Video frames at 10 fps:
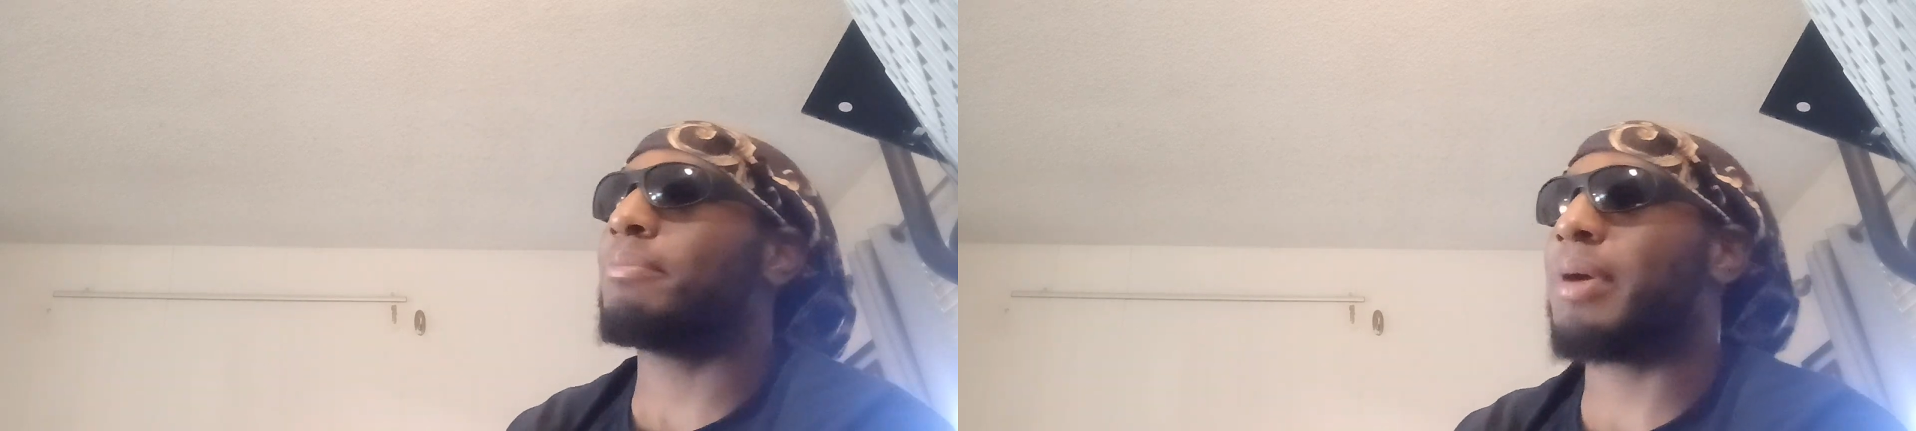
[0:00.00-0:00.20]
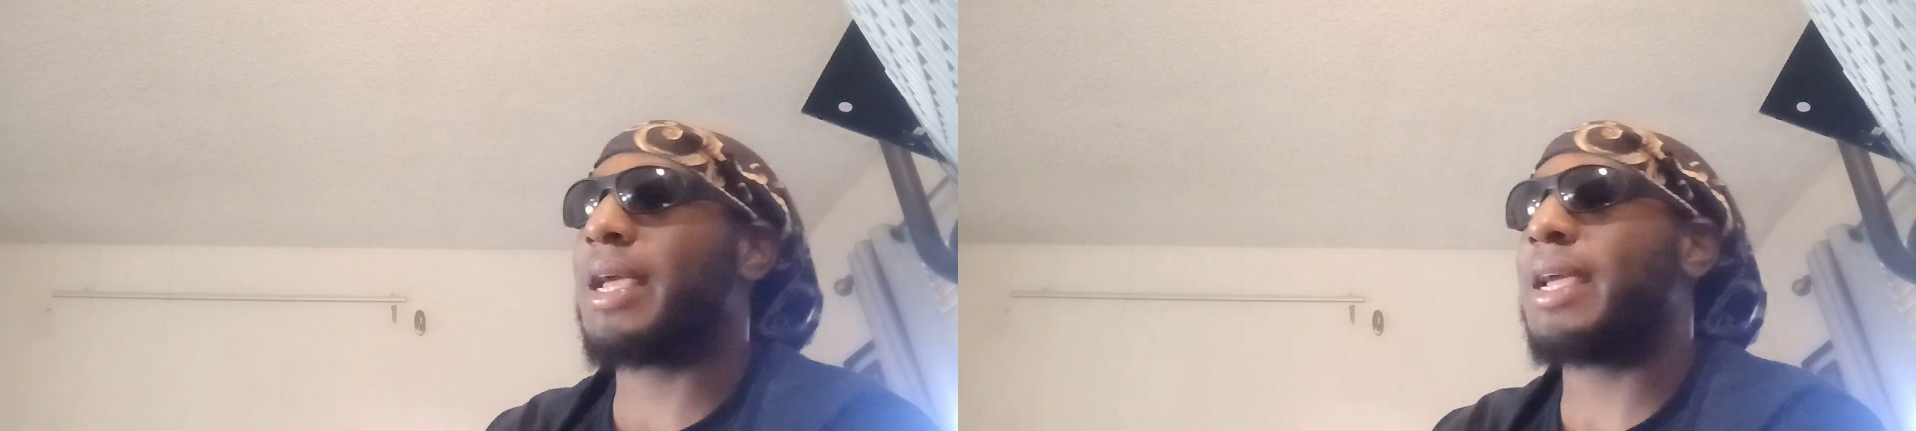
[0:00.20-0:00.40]

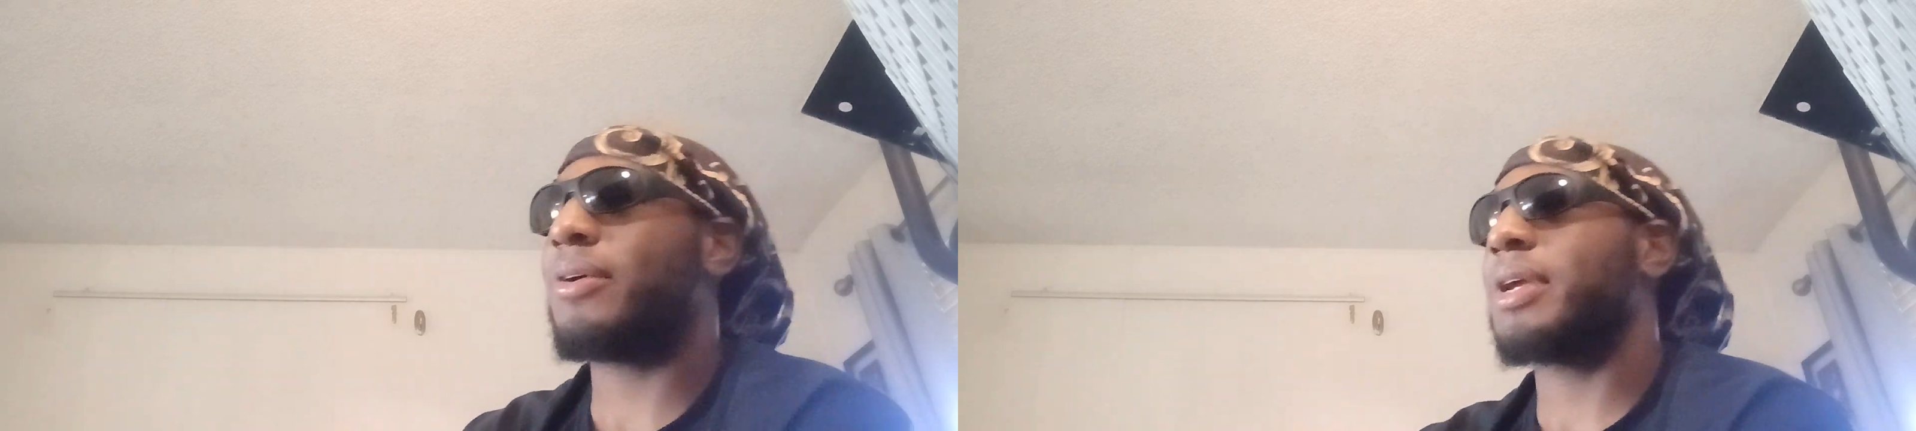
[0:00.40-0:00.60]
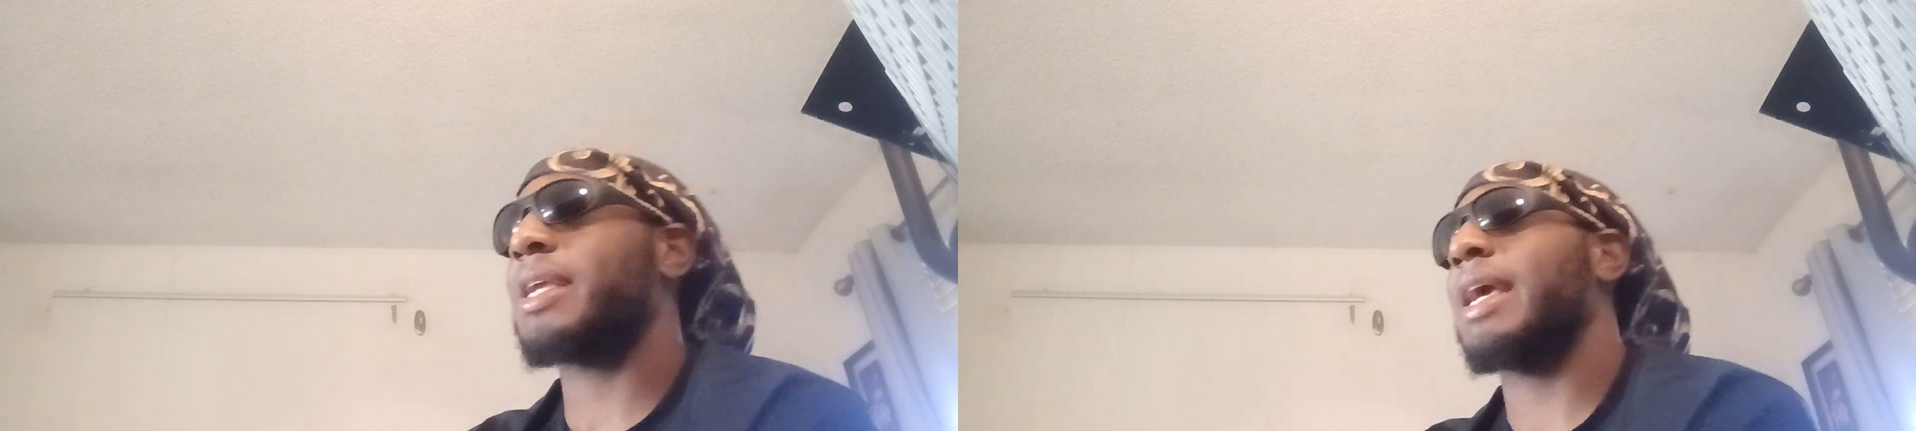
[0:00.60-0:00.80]
Bay
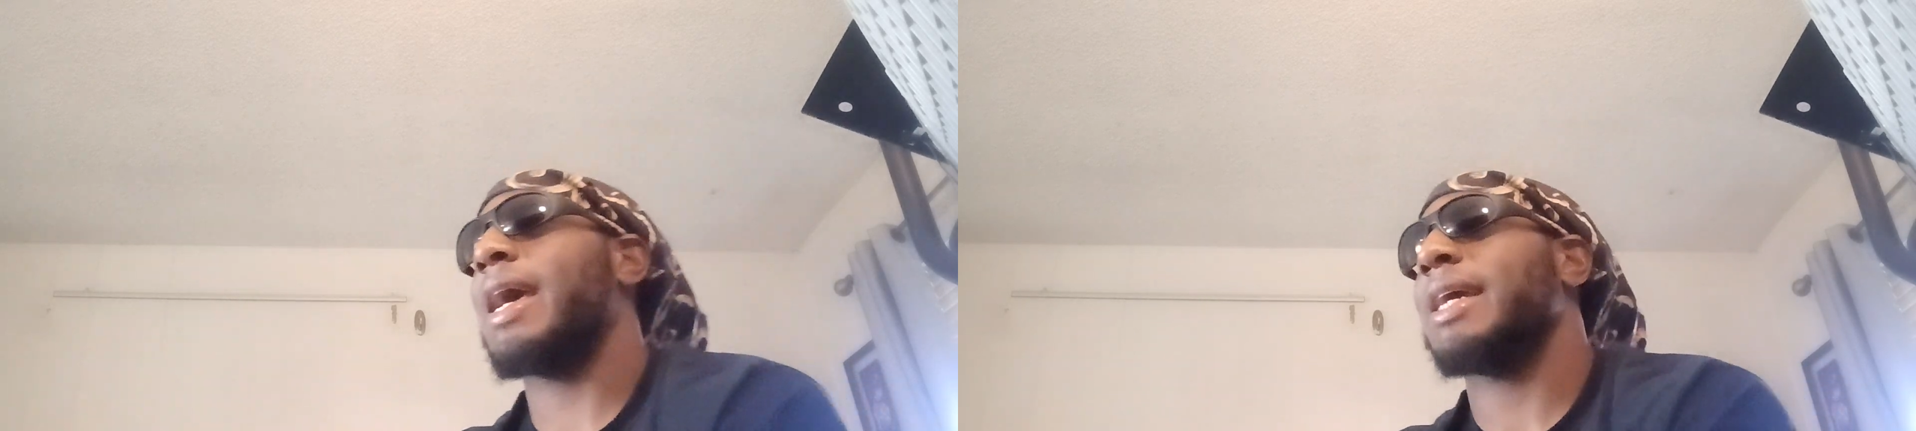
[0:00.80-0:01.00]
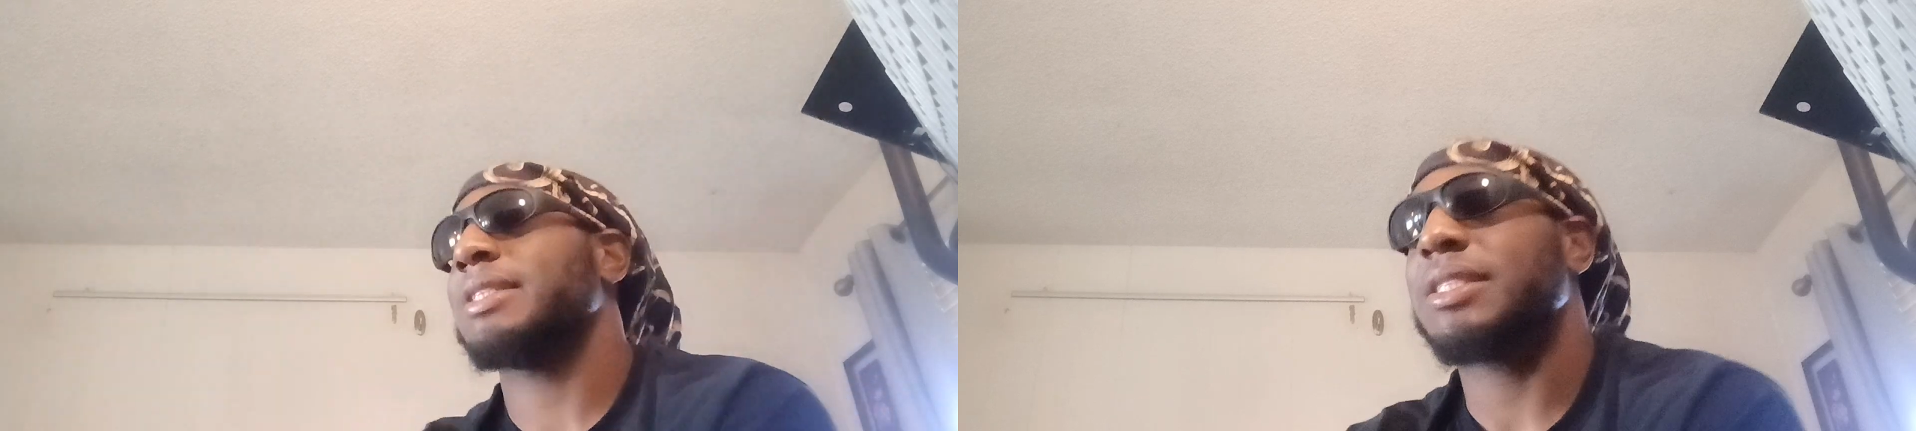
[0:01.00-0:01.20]
Area
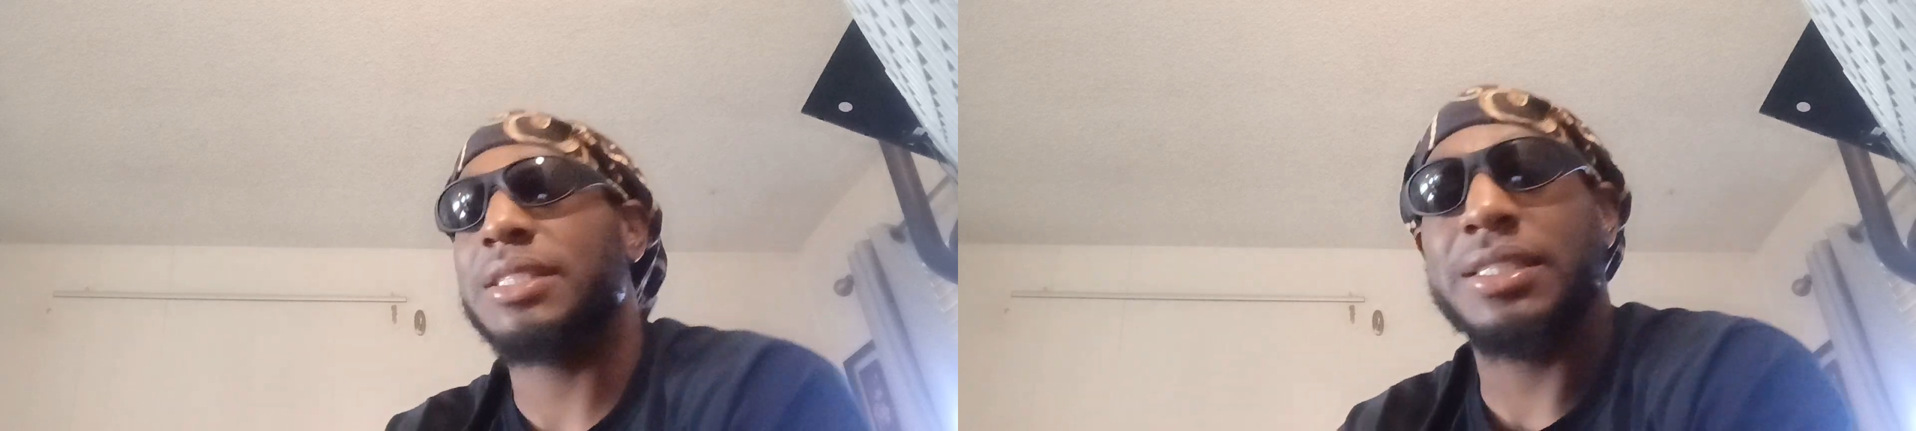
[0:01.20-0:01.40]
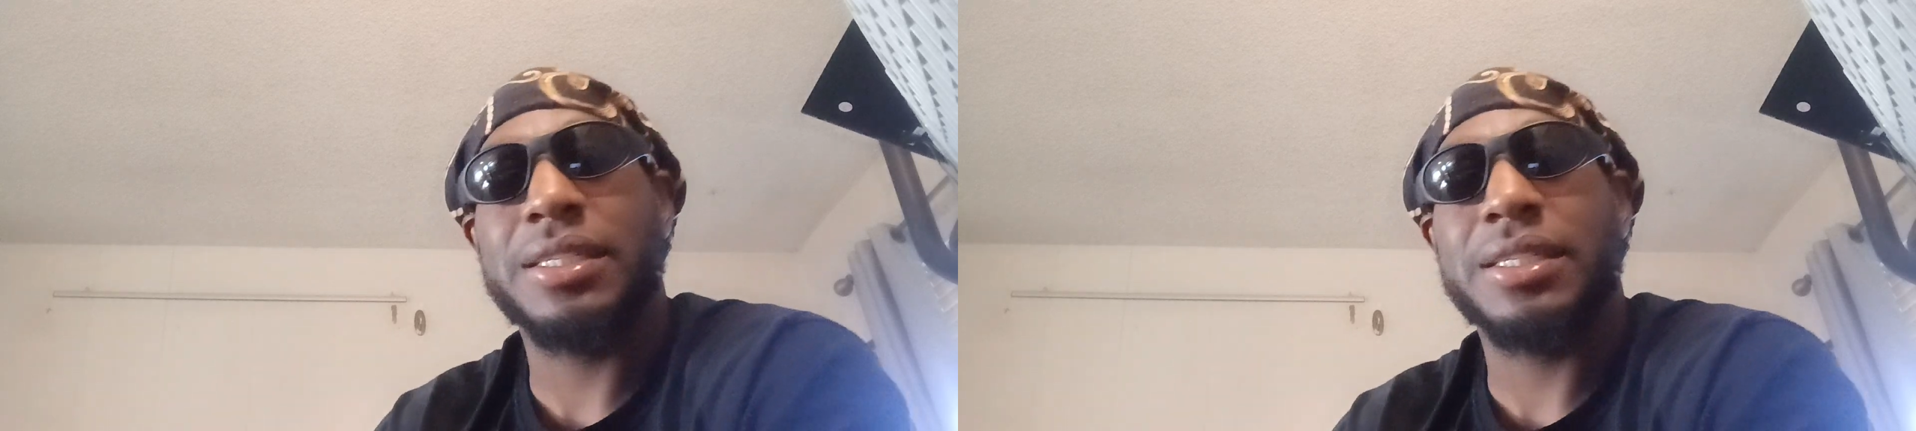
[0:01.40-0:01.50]
cats